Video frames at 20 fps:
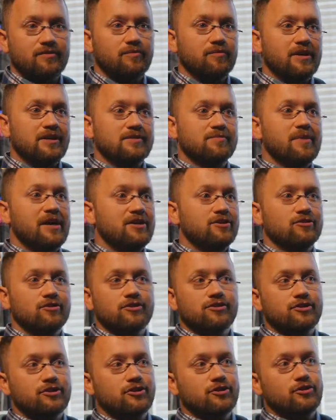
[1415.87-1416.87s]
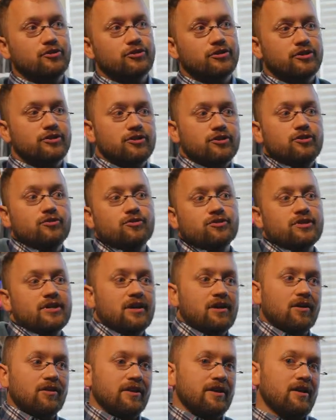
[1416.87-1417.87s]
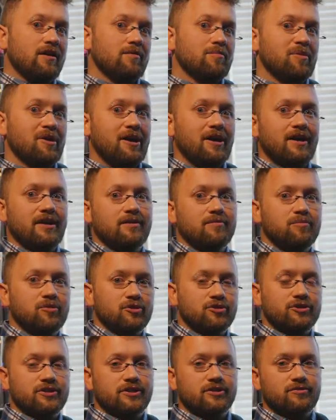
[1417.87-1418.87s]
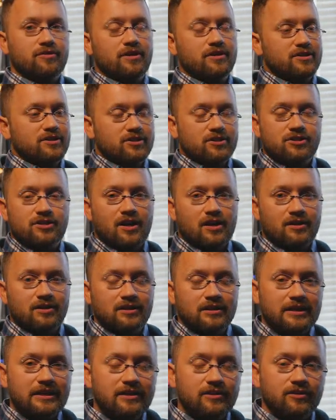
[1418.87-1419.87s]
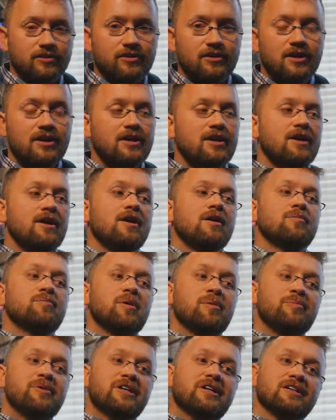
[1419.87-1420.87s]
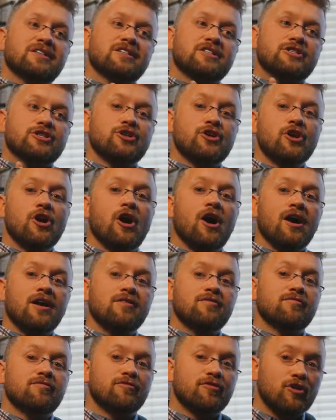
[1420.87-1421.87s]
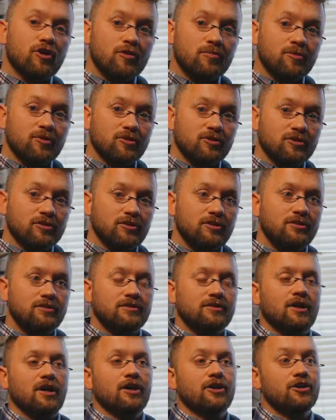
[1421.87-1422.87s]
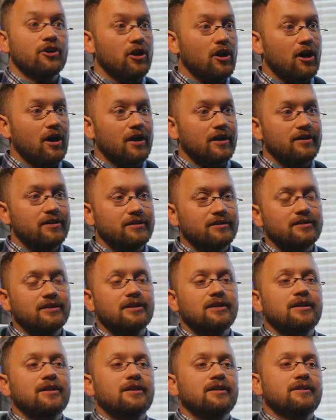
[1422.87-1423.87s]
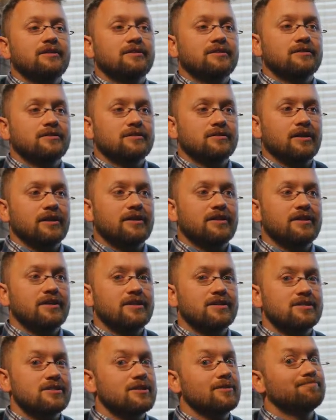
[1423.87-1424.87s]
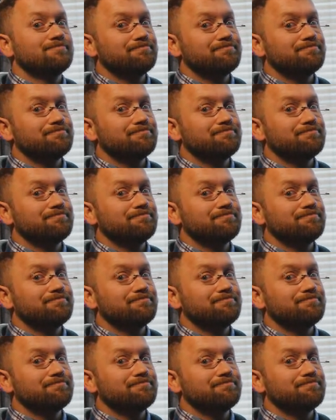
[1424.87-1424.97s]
as major institutions. You sell, then I'll buy and push things around. It's just not legal. But because it's non-verbal, a nod like this,